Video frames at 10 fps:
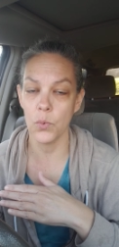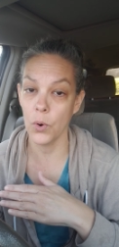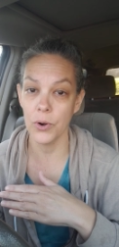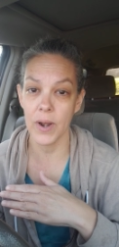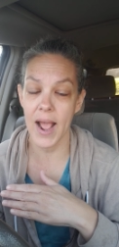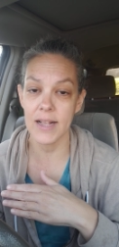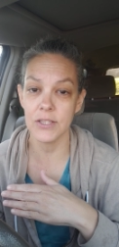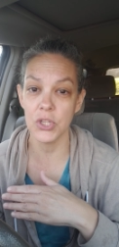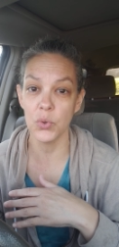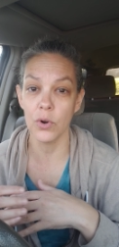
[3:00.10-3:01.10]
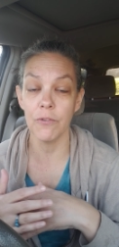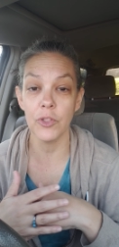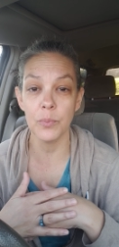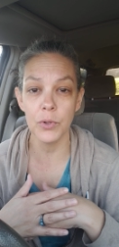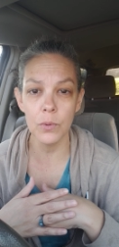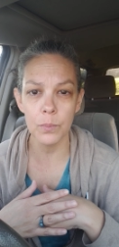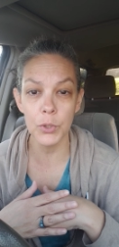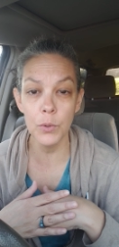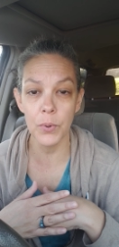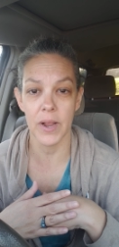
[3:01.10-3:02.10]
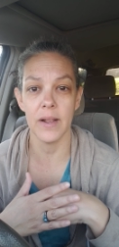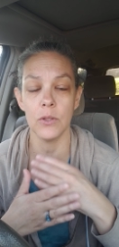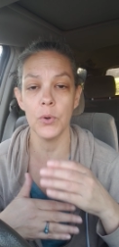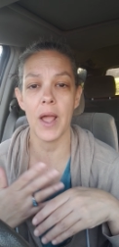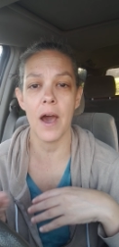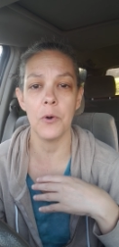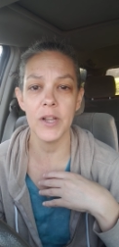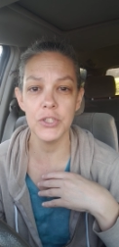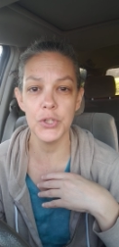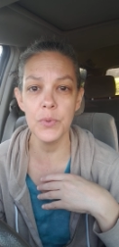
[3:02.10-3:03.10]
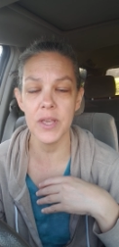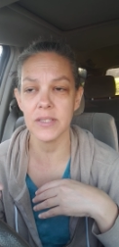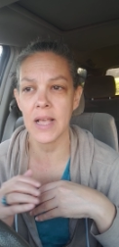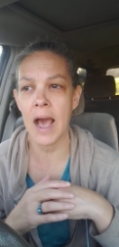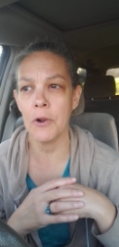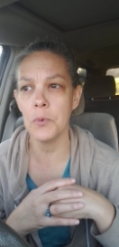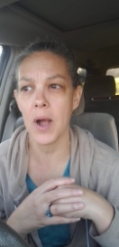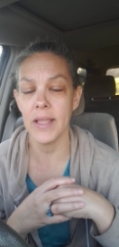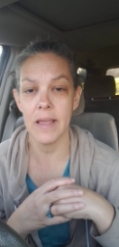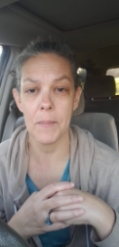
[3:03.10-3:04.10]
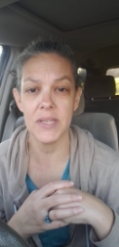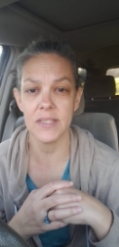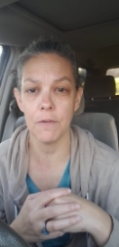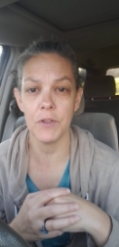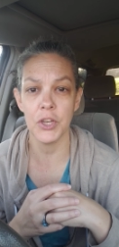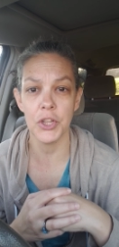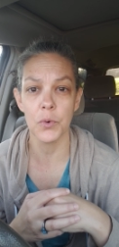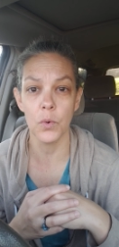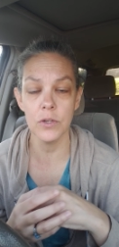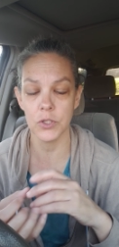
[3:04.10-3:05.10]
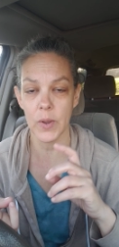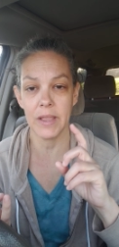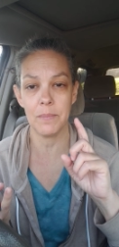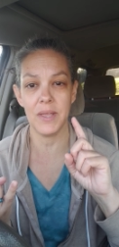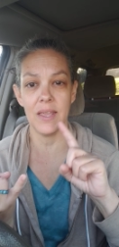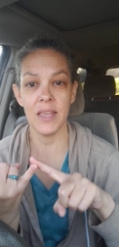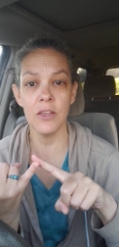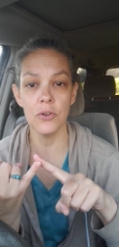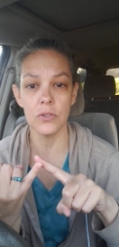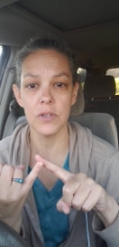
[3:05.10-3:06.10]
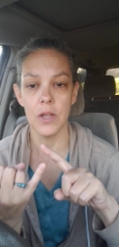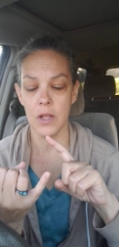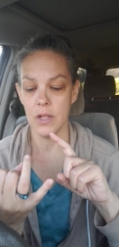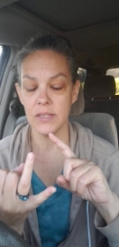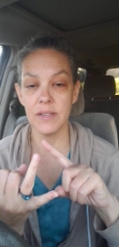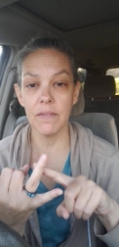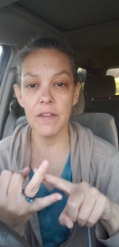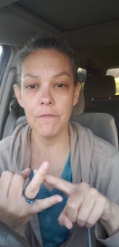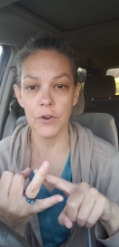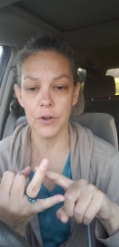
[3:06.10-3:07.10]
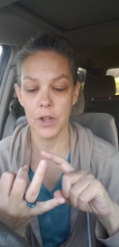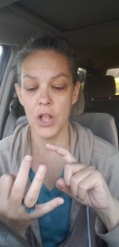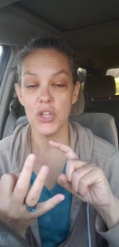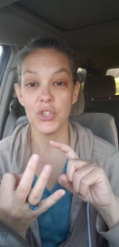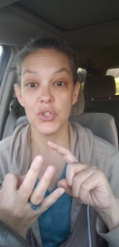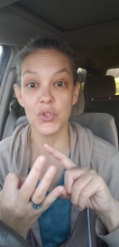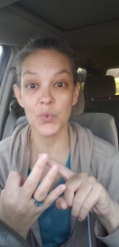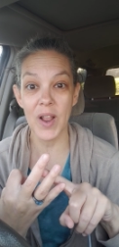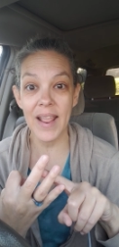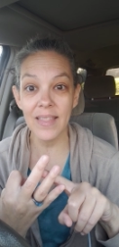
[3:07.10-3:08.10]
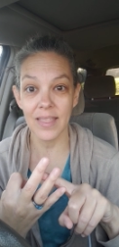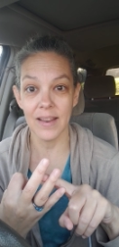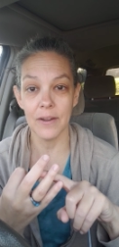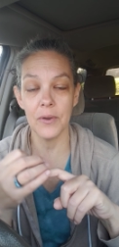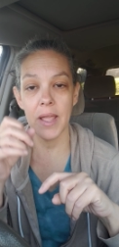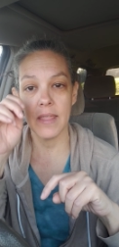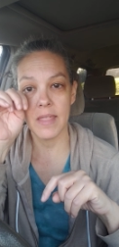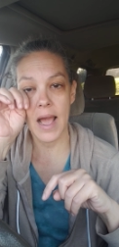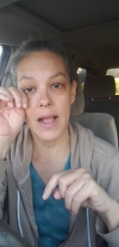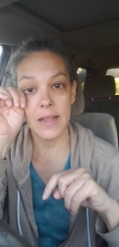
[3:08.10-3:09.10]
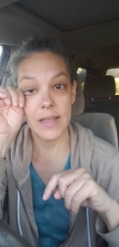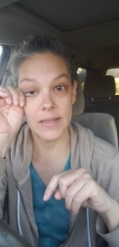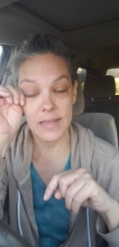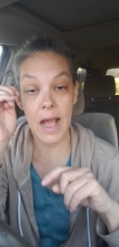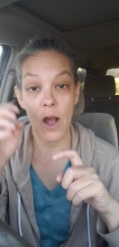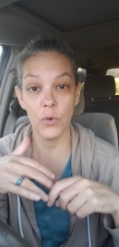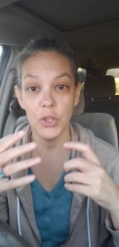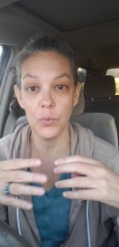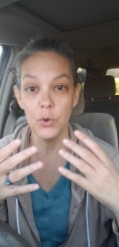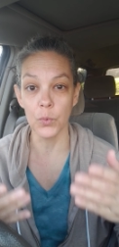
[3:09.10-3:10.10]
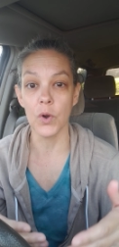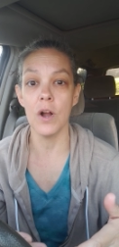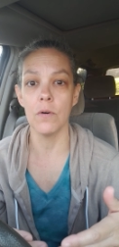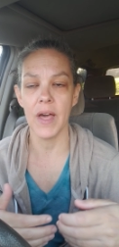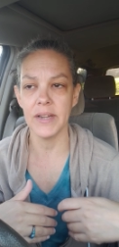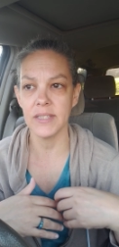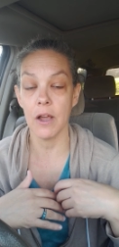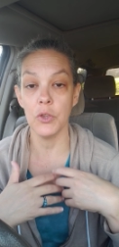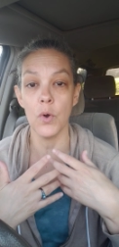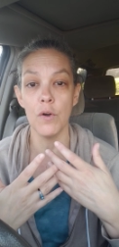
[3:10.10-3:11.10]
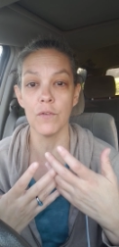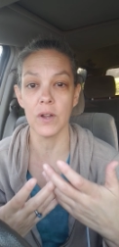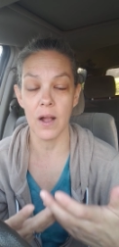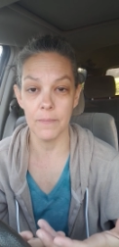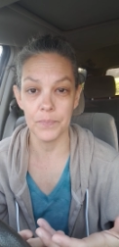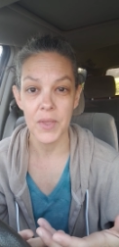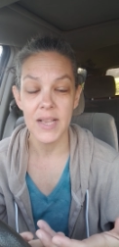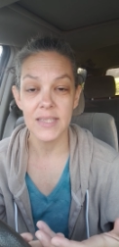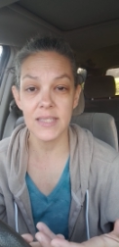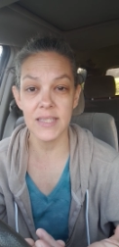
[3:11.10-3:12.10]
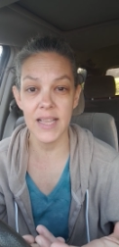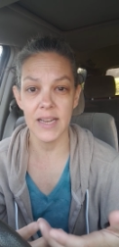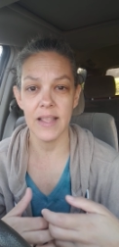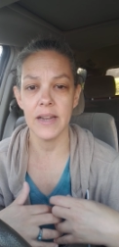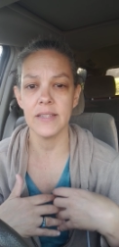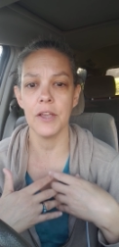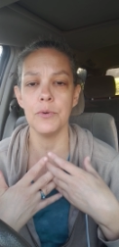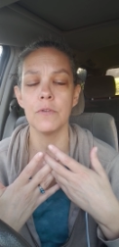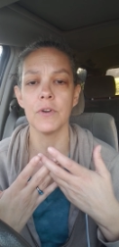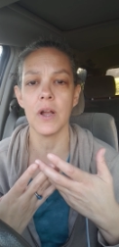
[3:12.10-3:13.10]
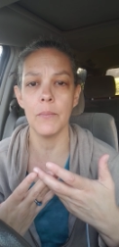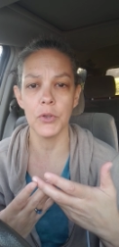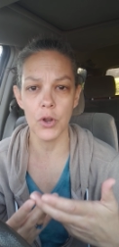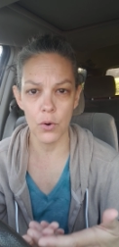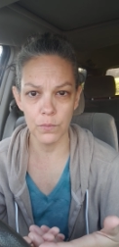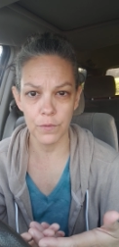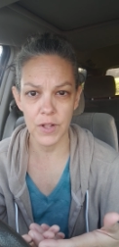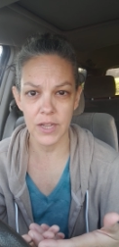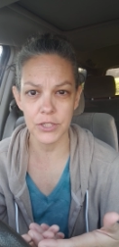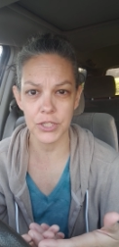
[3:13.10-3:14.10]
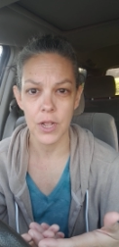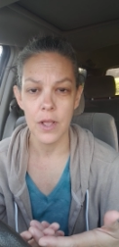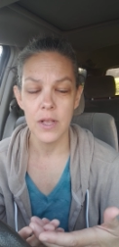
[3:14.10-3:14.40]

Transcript: in order and ask the Lord for the blueprint. Lord, how do I do this? How do I get myself into your word so I can be healed, delivered, strengthened? Okay, that is how you grow. That is how you overcome sin. That is how you overcome your own flesh,